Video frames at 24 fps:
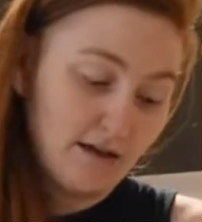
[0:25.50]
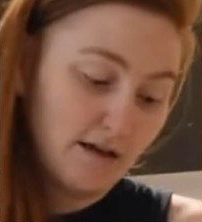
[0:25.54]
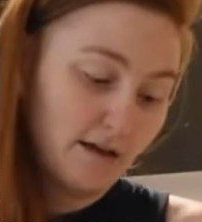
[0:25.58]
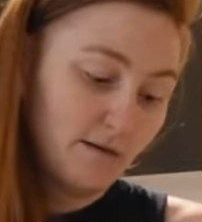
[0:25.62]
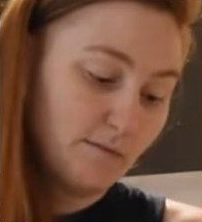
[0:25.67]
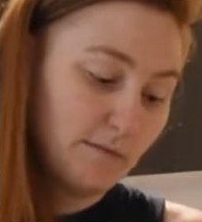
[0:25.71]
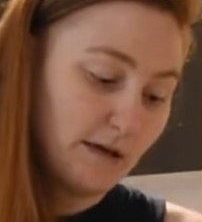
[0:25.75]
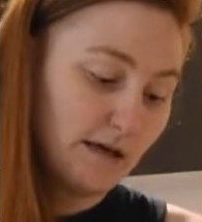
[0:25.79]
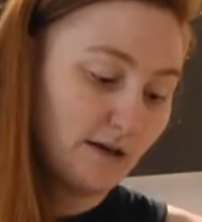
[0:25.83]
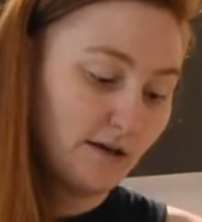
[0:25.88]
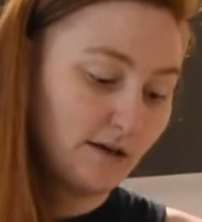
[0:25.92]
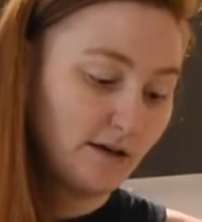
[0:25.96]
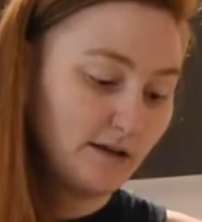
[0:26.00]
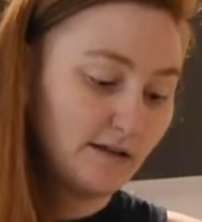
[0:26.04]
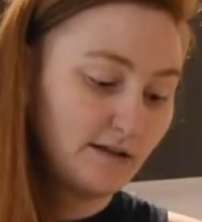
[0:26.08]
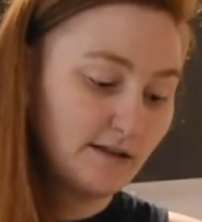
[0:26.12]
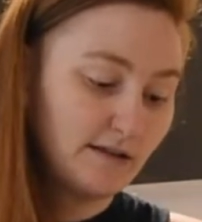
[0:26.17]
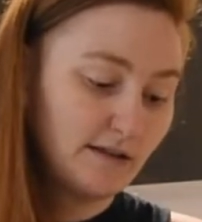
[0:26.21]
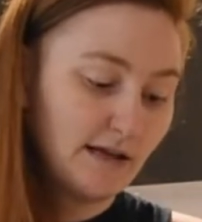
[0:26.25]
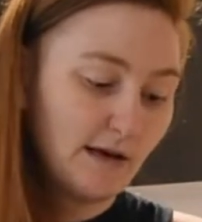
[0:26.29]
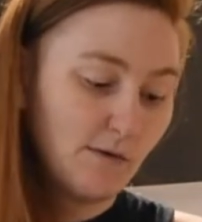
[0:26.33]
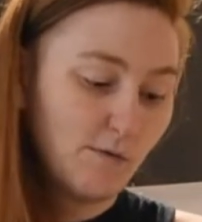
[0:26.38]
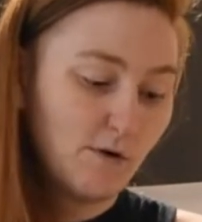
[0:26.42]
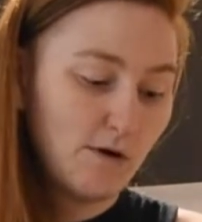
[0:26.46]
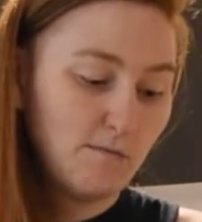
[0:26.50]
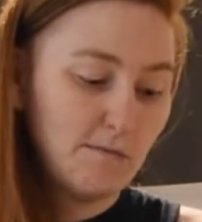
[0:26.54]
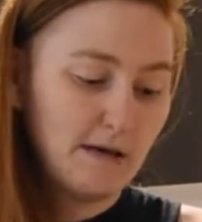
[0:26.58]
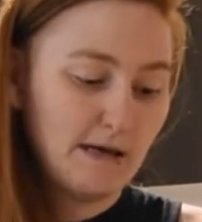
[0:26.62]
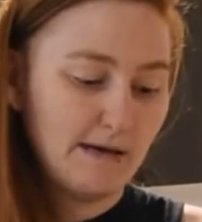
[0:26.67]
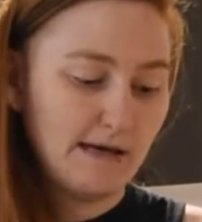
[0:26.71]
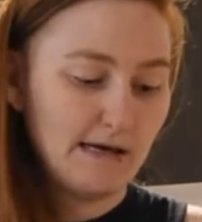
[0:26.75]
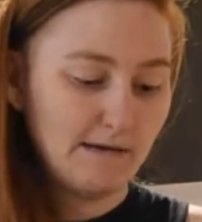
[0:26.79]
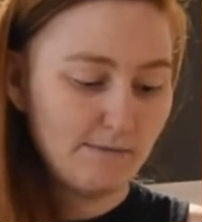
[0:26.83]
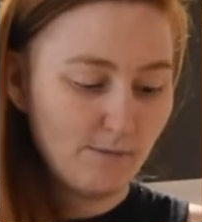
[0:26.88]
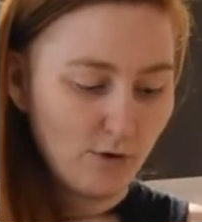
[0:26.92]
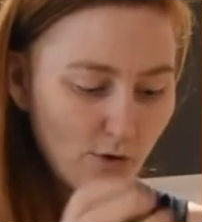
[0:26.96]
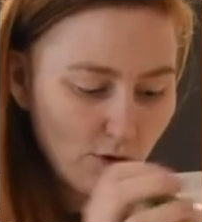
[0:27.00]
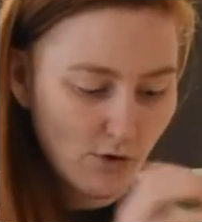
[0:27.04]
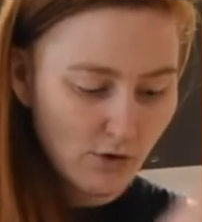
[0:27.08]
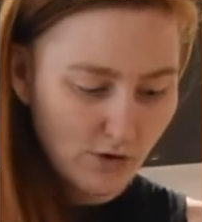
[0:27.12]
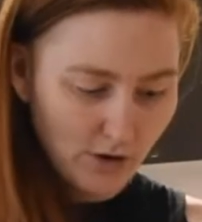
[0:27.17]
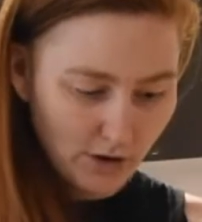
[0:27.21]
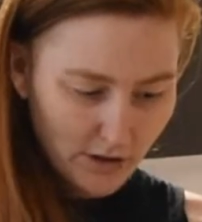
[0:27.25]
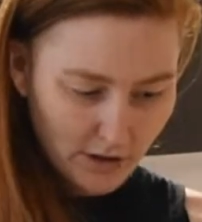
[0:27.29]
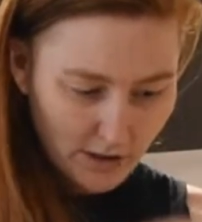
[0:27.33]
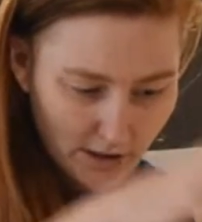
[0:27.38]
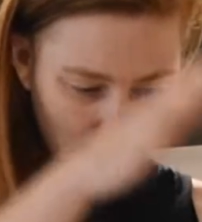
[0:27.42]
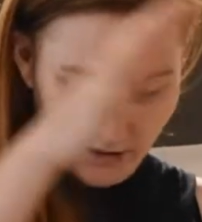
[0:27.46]
because they won't be getting
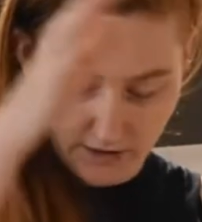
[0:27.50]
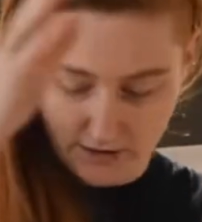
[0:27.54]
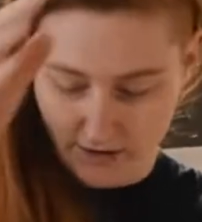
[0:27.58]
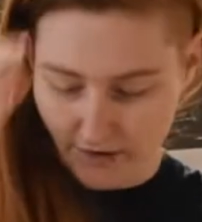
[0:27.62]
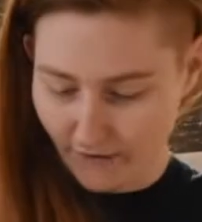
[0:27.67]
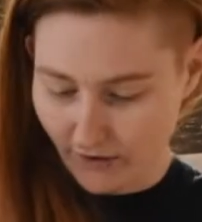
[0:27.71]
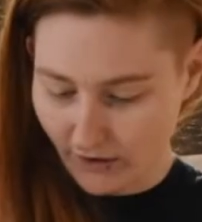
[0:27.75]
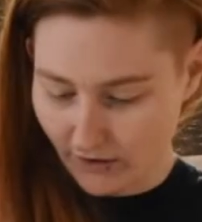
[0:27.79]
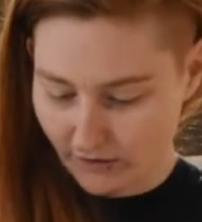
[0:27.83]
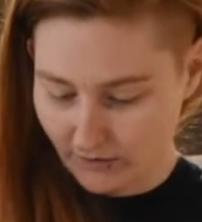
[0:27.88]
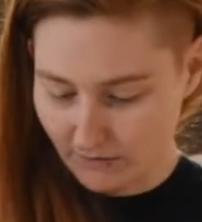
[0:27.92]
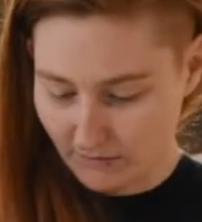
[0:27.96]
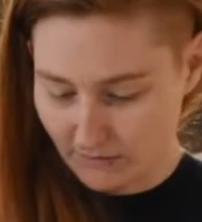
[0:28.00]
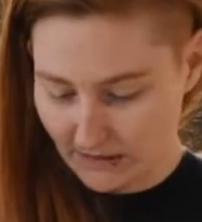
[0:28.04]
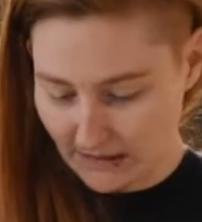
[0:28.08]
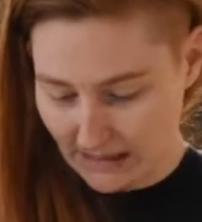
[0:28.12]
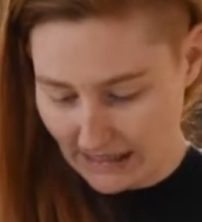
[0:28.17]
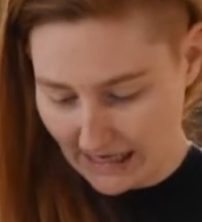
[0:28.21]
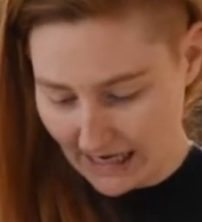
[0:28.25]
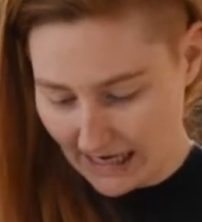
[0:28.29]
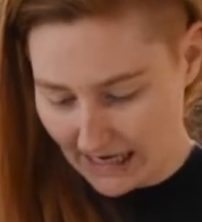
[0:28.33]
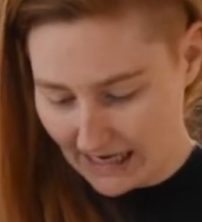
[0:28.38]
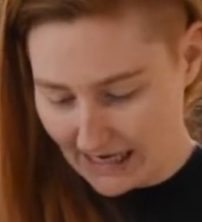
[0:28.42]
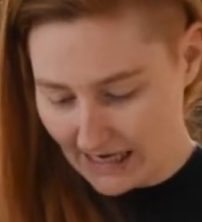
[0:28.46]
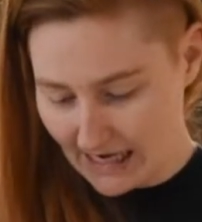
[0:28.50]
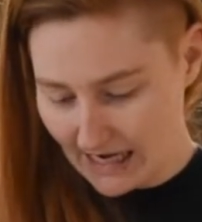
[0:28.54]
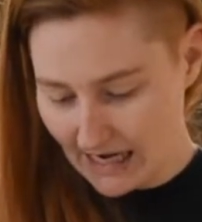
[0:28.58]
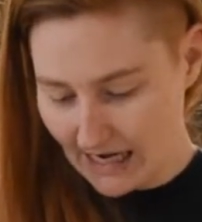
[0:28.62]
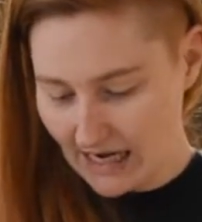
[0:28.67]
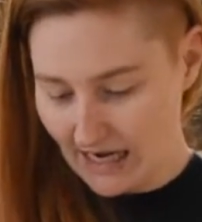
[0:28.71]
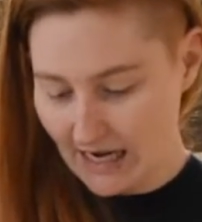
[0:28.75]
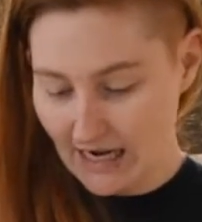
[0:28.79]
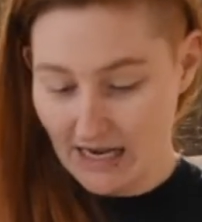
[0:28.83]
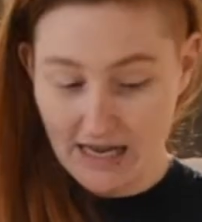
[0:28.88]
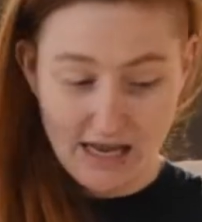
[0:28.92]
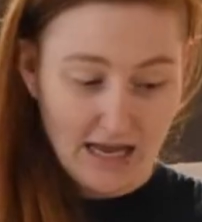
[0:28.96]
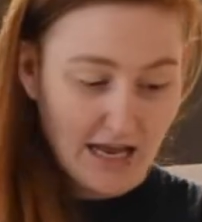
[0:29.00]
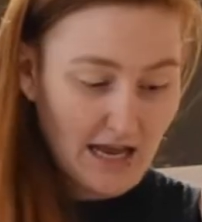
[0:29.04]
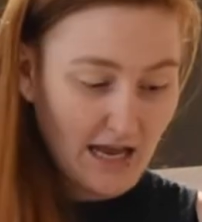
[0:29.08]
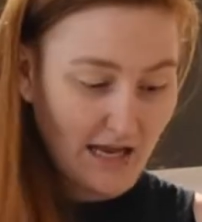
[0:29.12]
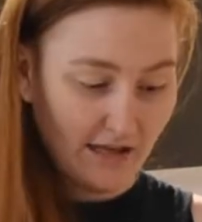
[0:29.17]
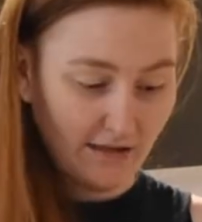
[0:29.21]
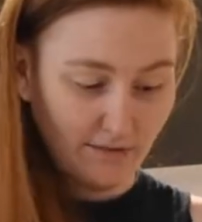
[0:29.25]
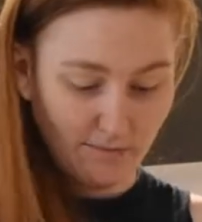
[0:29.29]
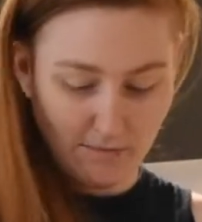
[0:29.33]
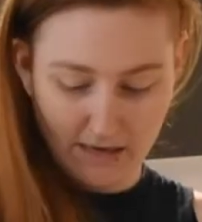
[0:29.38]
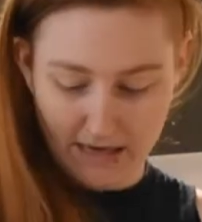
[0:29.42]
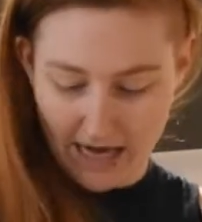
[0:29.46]
cooked. So I've got some zucchini and
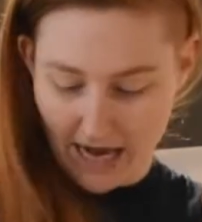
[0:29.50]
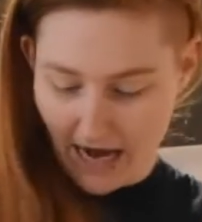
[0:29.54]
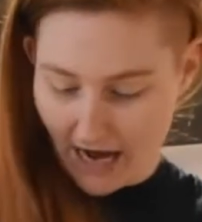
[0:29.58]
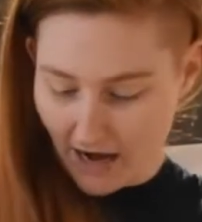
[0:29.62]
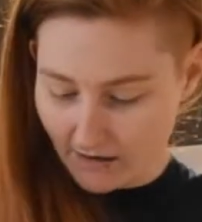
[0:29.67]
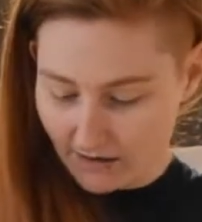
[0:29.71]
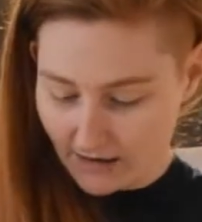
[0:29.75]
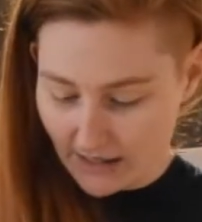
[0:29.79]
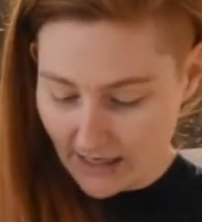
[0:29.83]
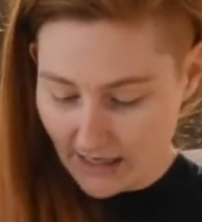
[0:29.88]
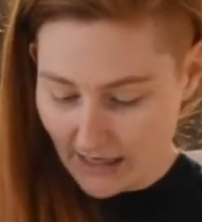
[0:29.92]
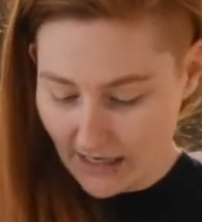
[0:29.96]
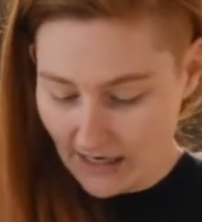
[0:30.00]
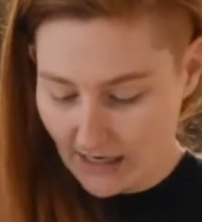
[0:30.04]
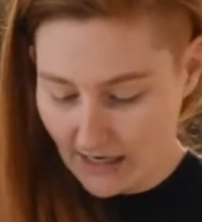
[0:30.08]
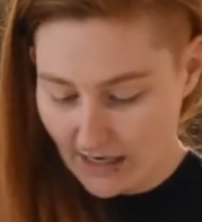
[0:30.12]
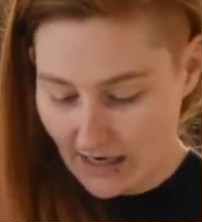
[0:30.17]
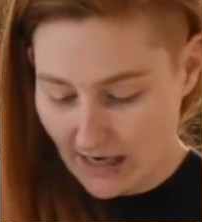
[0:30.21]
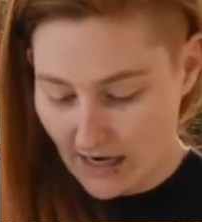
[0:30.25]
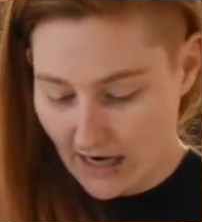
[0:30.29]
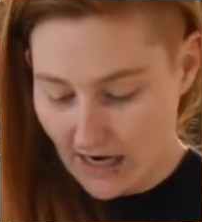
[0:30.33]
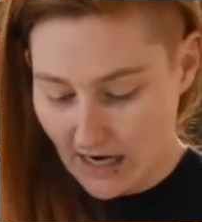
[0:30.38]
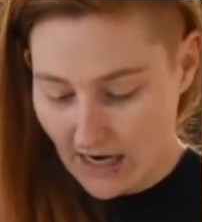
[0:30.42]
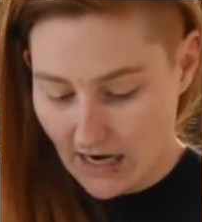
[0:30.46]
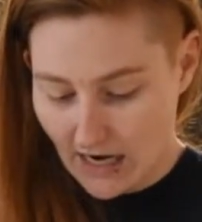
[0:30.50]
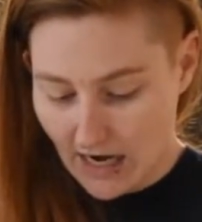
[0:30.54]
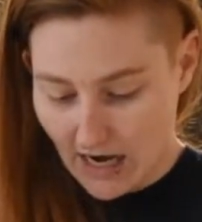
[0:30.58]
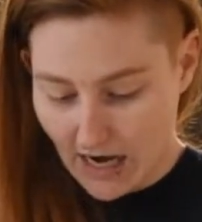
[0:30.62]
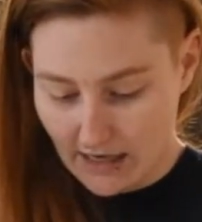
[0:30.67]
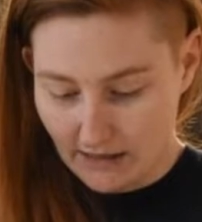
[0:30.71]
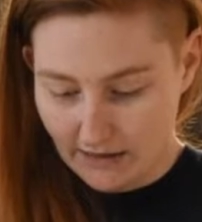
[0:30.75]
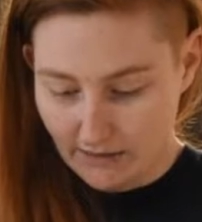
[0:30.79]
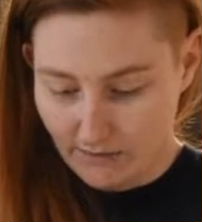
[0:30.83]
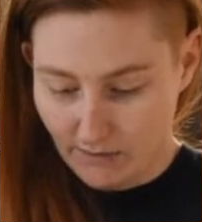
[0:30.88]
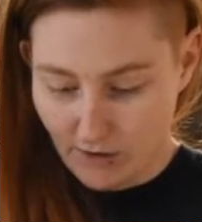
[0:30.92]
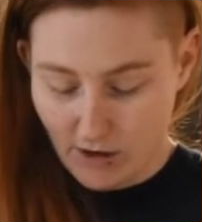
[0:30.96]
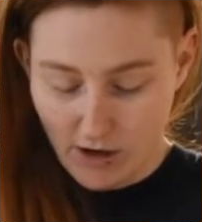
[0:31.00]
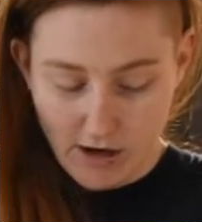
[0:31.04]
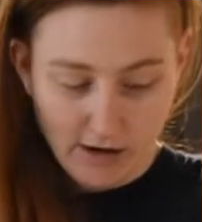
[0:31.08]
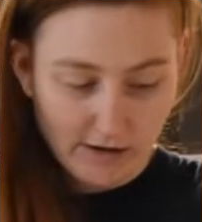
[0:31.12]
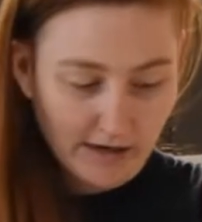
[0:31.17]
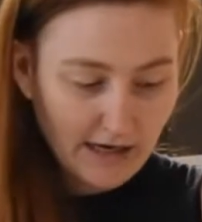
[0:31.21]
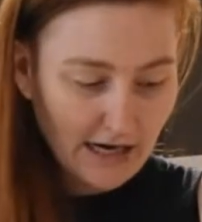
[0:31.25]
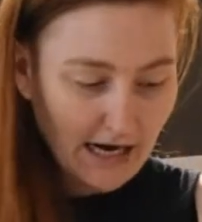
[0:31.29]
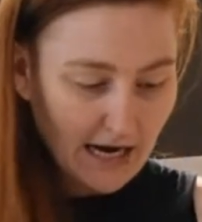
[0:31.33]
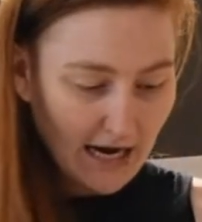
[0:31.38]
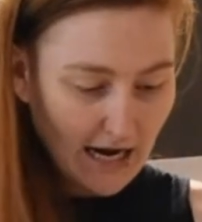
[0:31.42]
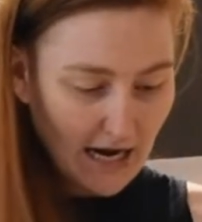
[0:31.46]
some carrot and some
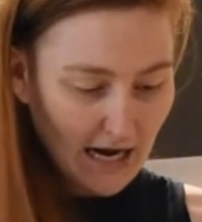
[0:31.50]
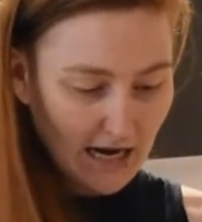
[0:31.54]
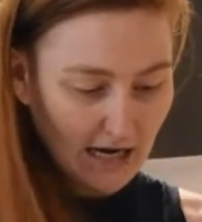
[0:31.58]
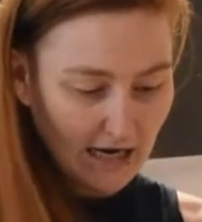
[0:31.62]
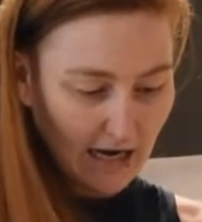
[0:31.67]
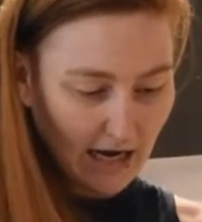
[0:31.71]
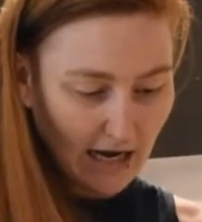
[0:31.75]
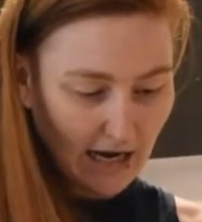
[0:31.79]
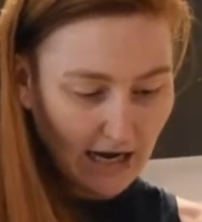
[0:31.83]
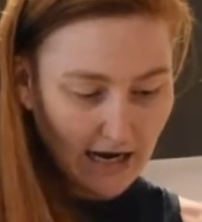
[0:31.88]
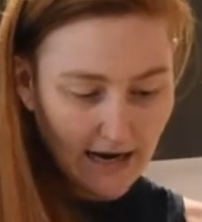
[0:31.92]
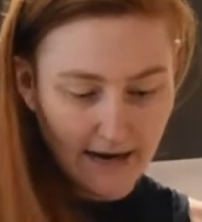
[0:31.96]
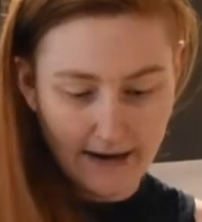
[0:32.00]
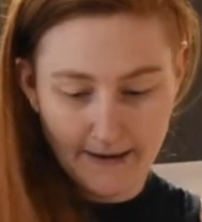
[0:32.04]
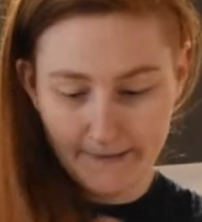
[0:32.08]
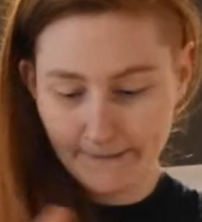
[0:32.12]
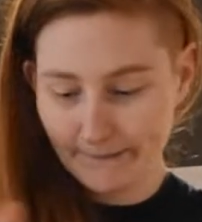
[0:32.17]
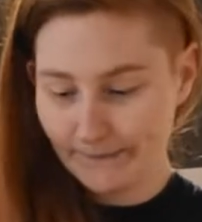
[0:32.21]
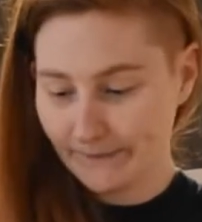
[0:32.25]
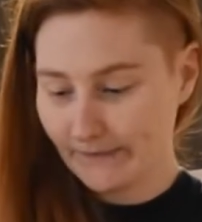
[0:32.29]
coriander.